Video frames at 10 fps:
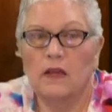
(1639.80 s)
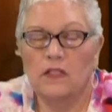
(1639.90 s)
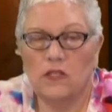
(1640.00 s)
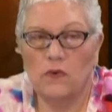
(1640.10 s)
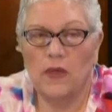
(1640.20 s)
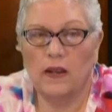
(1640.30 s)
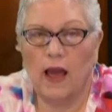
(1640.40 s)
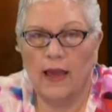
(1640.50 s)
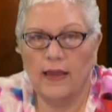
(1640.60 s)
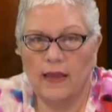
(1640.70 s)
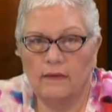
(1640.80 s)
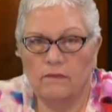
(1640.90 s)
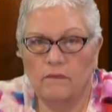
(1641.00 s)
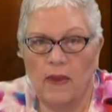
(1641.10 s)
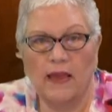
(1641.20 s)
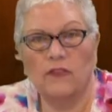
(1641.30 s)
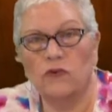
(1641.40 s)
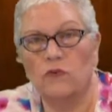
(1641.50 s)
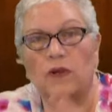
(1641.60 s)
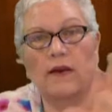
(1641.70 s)
so that I can make it
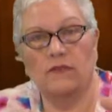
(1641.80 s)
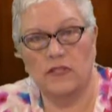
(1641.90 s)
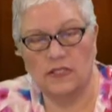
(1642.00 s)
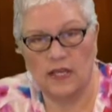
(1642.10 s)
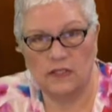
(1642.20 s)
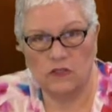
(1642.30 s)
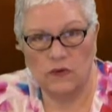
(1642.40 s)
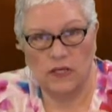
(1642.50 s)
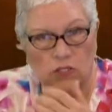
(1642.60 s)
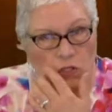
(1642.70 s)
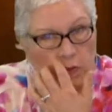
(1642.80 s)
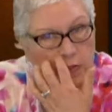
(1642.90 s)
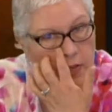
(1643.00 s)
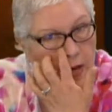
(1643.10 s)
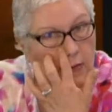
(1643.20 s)
through whatever the sensory issue is?